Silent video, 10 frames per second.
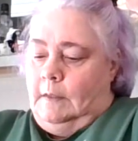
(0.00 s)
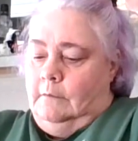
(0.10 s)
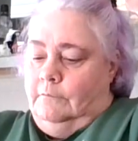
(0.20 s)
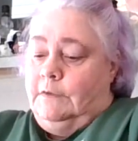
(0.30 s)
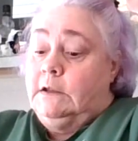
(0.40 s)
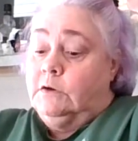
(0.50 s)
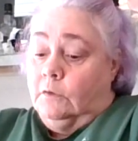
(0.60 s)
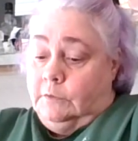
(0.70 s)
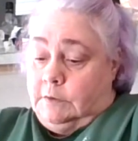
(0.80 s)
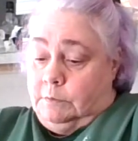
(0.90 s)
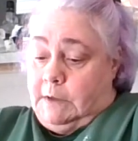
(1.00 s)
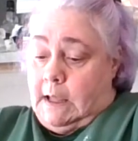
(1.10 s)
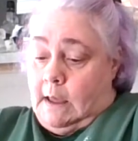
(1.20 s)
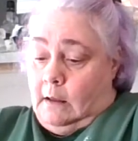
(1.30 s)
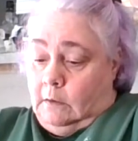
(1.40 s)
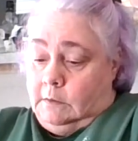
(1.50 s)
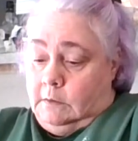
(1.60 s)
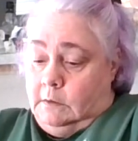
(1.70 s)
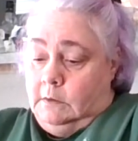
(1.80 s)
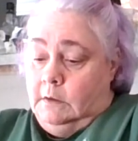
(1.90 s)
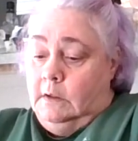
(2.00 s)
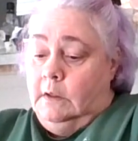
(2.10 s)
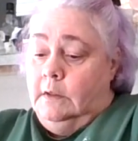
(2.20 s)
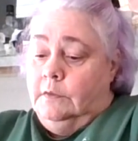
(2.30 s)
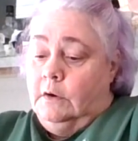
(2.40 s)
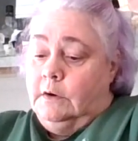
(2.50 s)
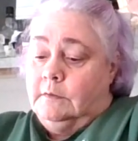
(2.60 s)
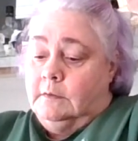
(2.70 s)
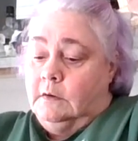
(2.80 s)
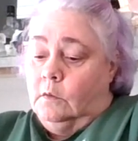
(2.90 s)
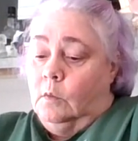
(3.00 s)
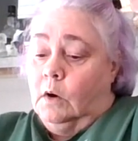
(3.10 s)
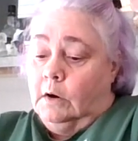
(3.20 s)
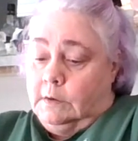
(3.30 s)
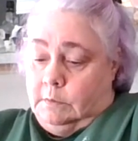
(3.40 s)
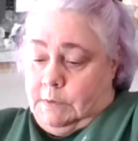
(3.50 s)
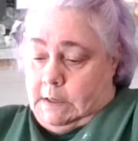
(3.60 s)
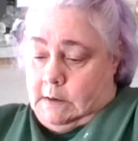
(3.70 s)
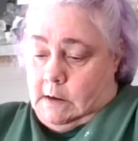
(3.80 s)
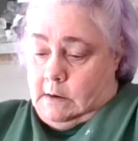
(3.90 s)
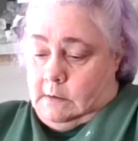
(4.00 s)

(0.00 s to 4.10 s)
vigils to be held. There is still work to be done.